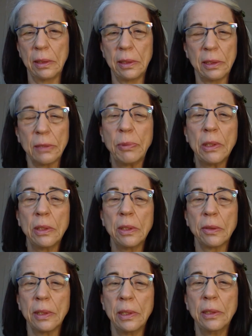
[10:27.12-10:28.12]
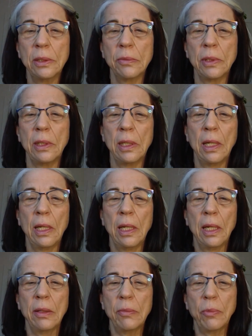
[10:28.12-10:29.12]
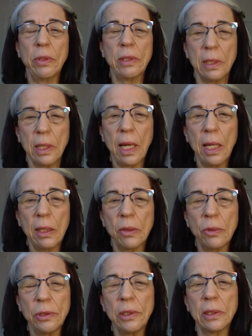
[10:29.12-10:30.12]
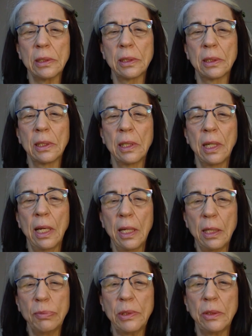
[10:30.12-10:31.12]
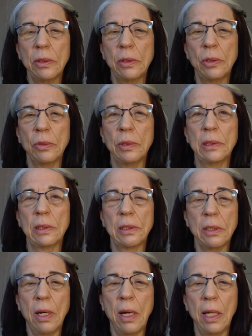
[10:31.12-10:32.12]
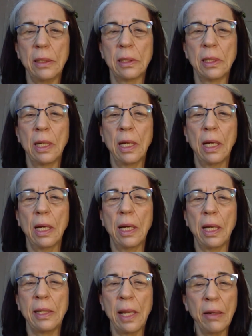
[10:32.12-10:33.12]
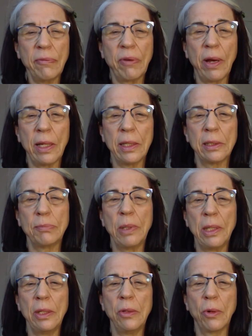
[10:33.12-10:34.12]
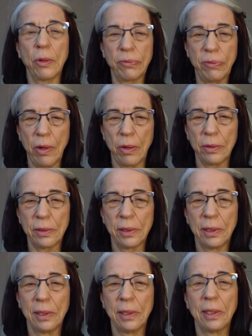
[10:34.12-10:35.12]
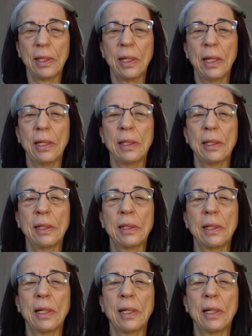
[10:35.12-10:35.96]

disability or injury, that what the diagnosis helps you do is to not identify it as being your fault. And